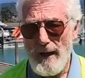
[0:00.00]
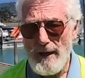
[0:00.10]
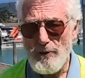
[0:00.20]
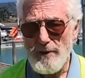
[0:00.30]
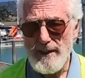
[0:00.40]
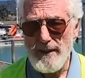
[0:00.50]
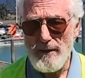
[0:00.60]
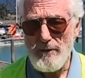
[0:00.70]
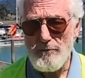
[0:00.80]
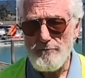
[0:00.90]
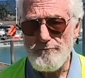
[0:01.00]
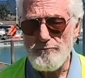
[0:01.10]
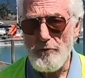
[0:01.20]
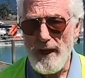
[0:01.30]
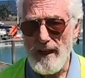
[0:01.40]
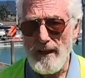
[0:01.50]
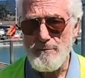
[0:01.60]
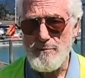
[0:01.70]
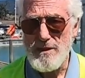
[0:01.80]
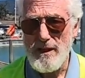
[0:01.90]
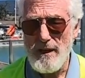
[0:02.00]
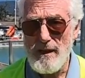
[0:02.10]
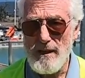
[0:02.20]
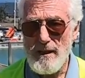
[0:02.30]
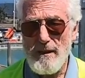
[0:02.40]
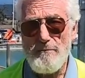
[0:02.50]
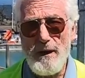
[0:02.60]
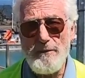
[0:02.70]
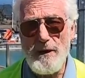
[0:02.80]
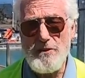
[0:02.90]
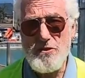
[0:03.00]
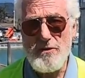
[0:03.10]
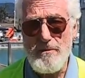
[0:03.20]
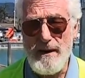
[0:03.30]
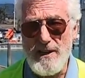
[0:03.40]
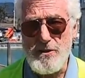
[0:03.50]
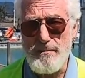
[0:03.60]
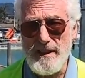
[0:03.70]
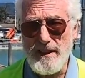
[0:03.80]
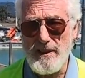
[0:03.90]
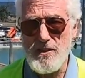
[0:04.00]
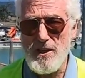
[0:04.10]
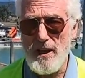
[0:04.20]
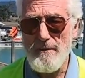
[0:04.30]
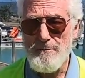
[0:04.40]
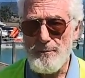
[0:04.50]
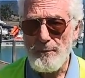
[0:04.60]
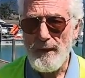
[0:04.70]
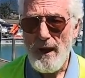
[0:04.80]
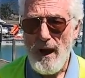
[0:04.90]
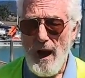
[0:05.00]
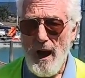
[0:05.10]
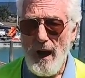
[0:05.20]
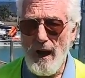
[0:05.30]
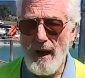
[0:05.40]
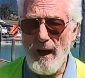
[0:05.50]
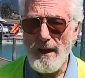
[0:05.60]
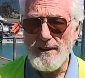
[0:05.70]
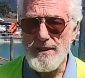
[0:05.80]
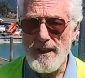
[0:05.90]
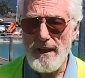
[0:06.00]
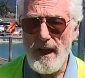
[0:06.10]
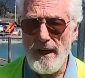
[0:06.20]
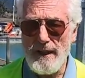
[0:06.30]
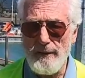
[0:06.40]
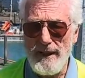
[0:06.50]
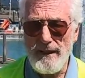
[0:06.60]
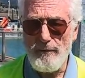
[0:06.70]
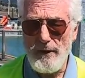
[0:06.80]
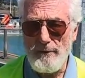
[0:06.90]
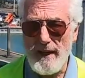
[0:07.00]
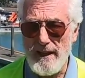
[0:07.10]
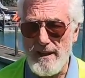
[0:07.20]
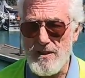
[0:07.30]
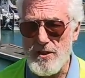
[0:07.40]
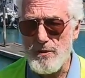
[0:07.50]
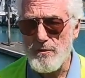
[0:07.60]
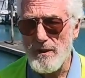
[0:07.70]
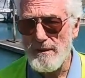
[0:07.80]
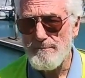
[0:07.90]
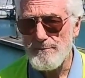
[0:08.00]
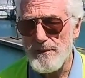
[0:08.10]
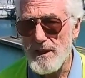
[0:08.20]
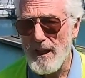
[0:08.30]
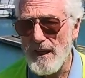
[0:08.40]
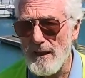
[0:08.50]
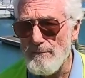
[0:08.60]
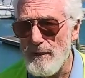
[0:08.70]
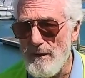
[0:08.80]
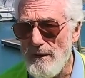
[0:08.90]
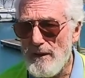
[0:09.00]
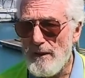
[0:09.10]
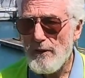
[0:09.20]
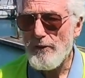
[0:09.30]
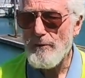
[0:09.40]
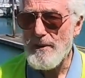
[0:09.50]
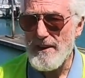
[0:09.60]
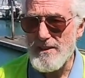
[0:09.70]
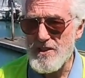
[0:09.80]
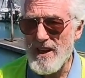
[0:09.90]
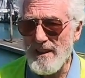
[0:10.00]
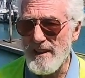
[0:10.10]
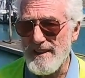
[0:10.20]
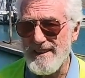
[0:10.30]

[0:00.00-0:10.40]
We climbed most of the major peaks, and anyway, we were keen to climb from the other side,